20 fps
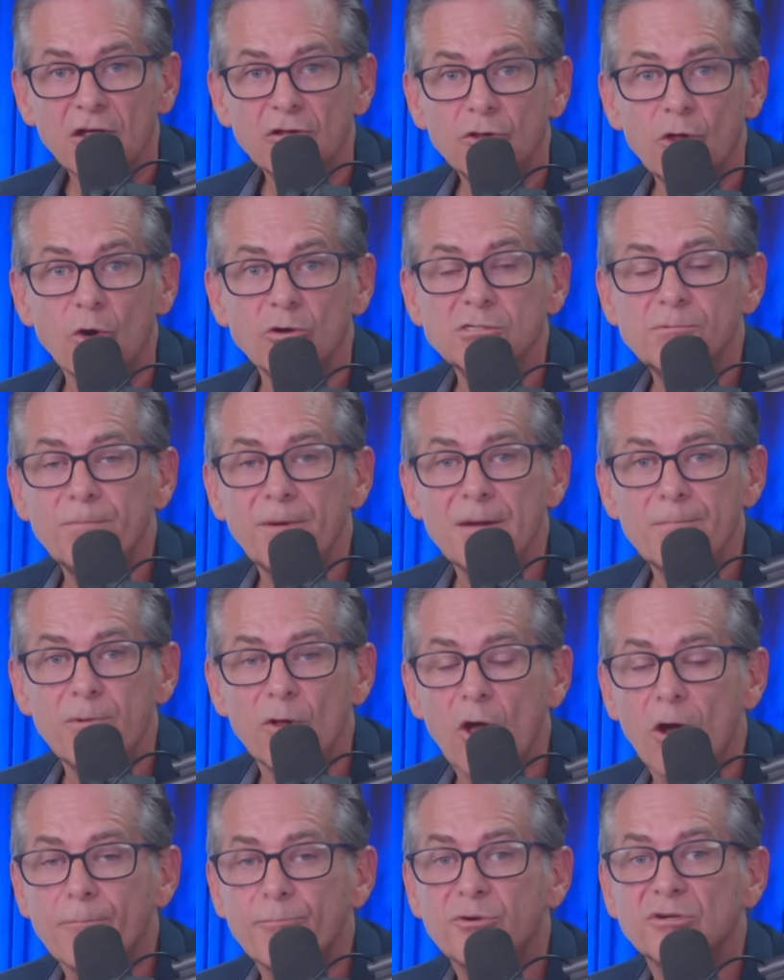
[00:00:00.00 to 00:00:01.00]
Those people
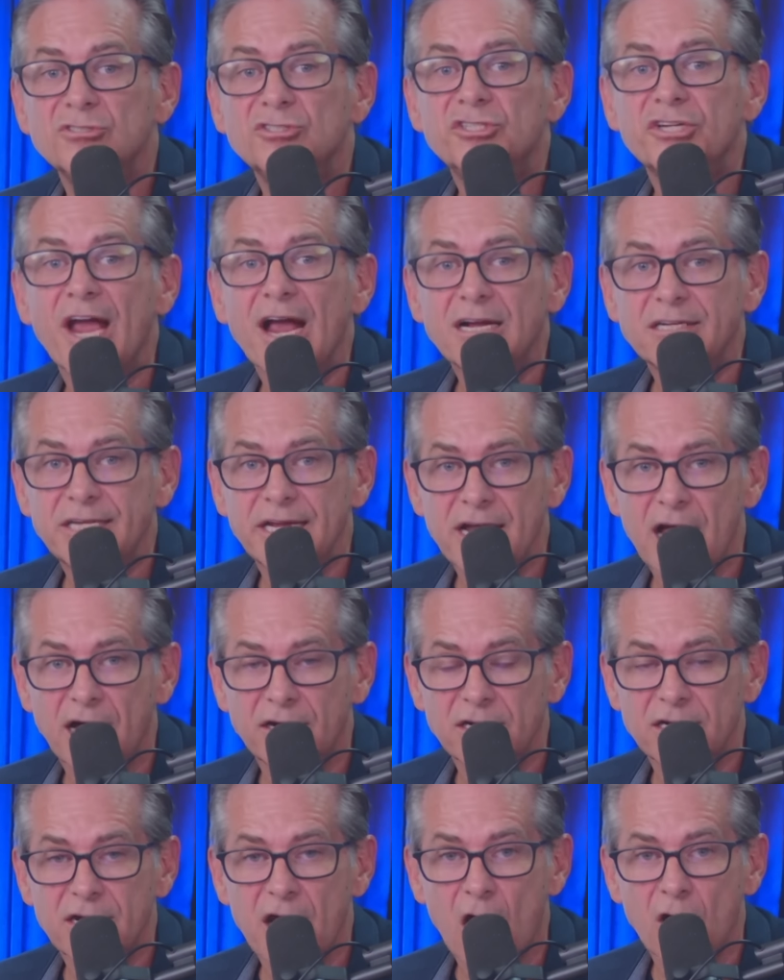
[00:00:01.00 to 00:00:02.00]
are projecting
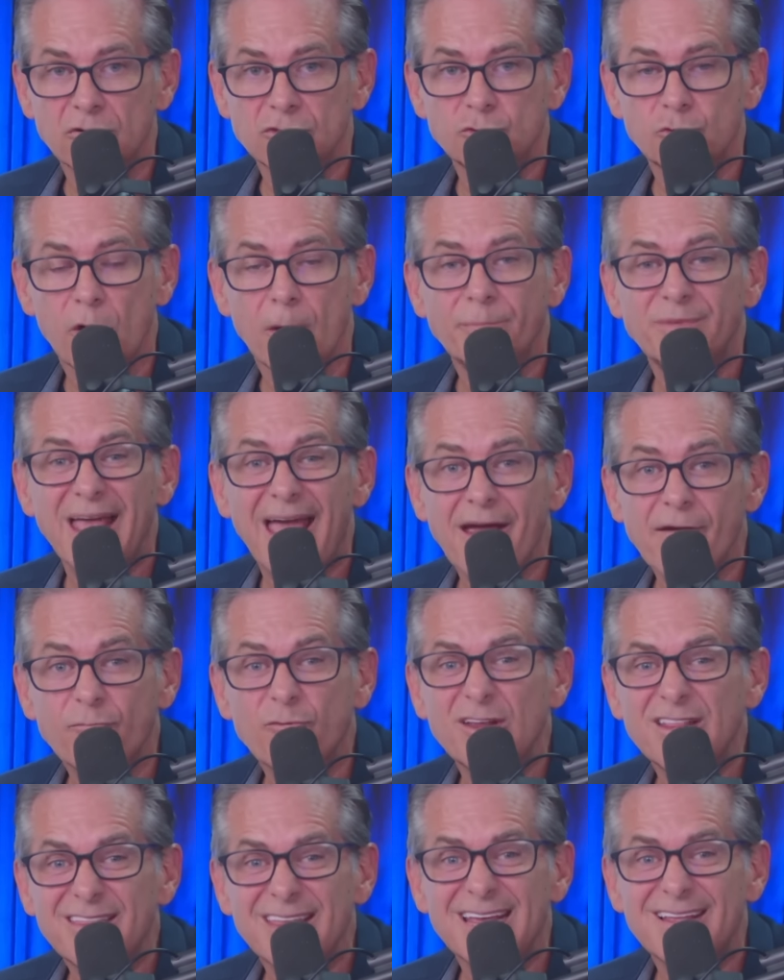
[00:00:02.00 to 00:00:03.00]
onto Donald Trump
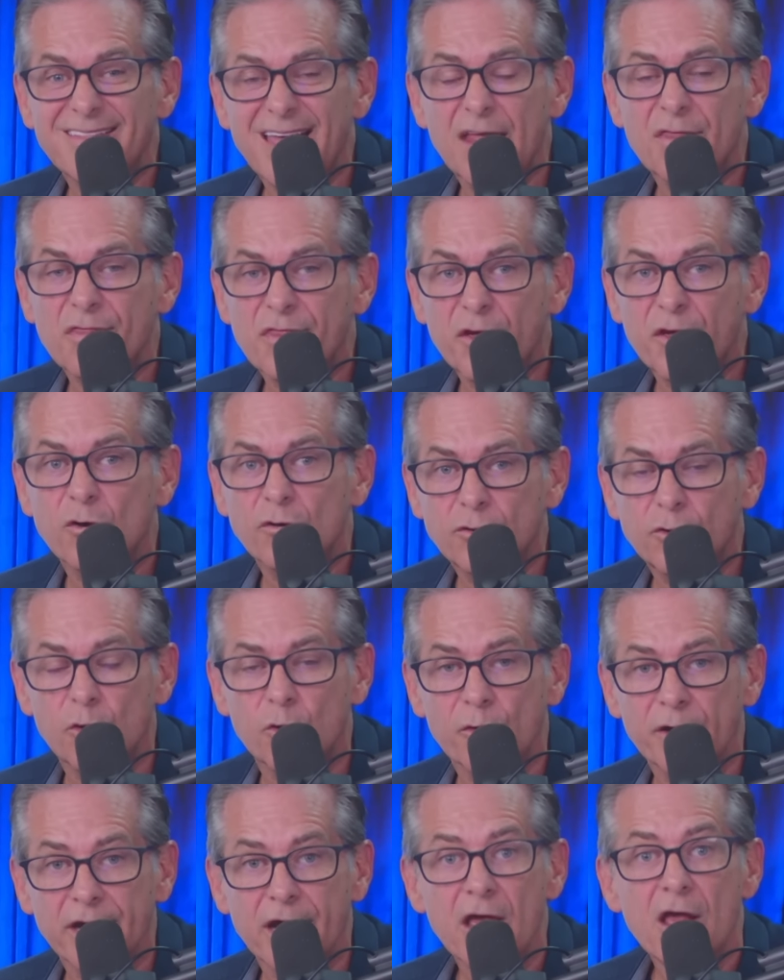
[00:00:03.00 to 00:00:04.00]
everything that they're
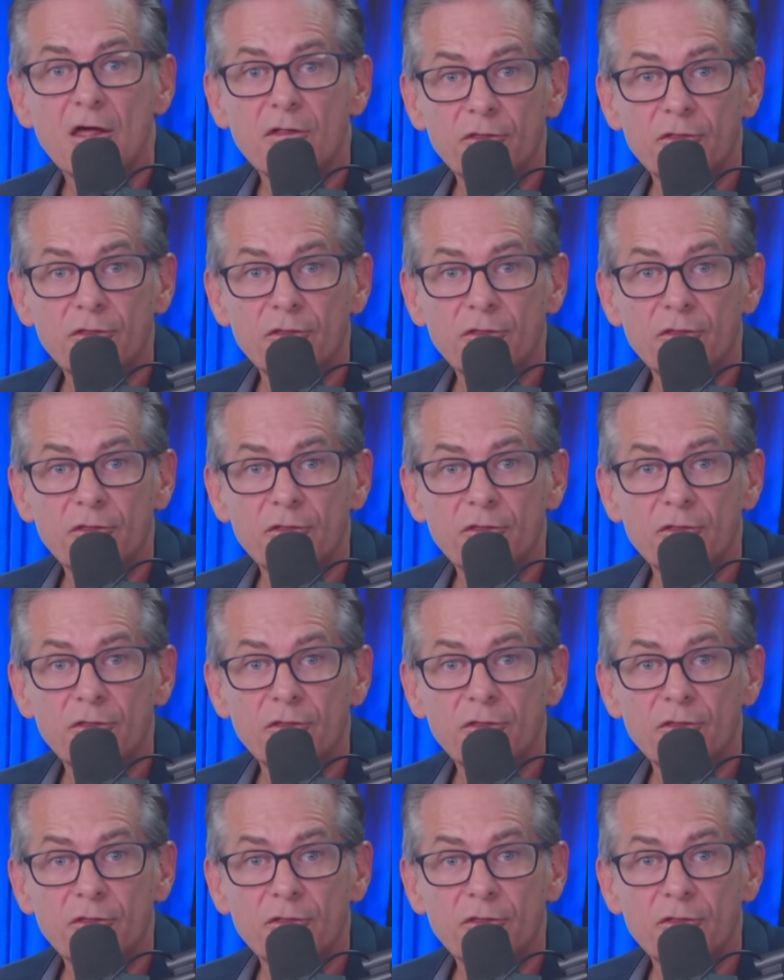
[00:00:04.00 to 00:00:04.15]
doing.